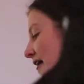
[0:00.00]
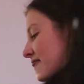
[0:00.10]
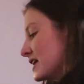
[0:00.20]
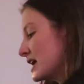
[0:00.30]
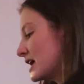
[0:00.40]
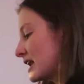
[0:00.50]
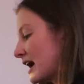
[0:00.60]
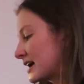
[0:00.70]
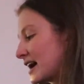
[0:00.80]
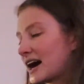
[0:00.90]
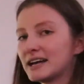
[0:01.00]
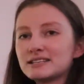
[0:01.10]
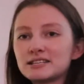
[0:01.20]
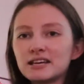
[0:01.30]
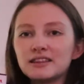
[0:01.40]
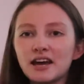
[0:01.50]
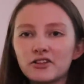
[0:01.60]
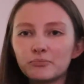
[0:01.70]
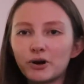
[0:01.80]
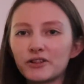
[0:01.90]
And then I got the
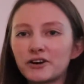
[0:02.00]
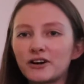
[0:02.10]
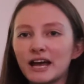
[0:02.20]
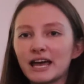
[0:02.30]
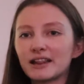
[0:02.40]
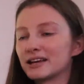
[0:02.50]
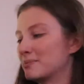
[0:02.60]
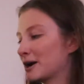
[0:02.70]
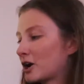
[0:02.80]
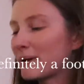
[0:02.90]
other brother a like bigger